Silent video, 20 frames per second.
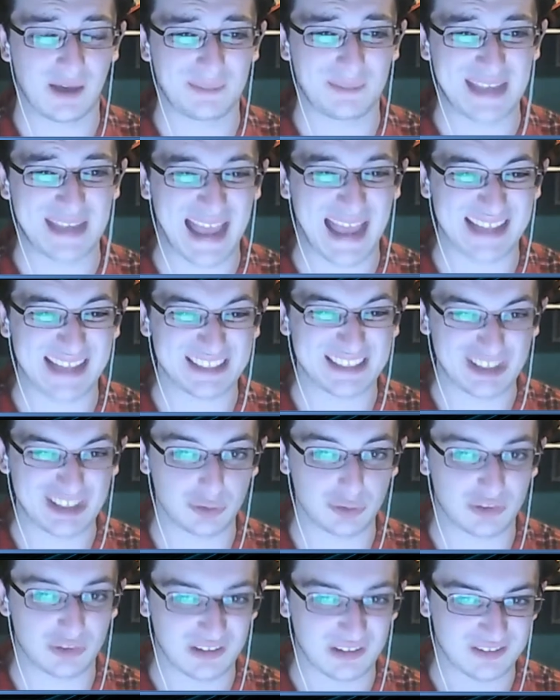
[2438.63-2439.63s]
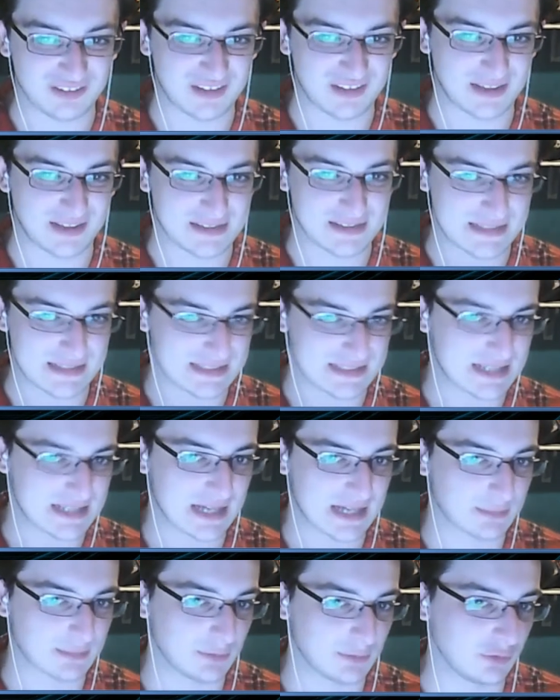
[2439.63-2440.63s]
he hadn't used his second
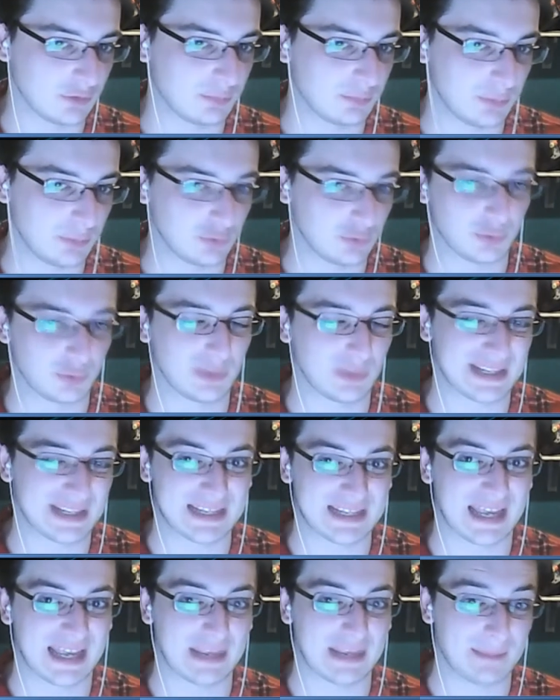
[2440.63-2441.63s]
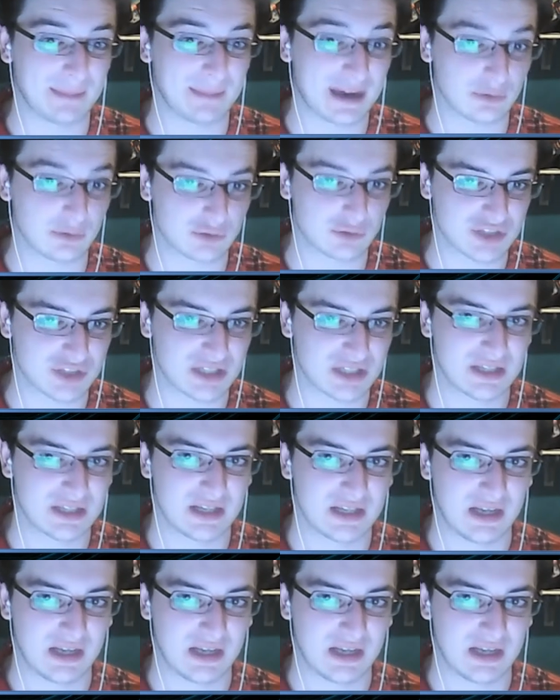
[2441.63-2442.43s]
attack mode boost when it came out.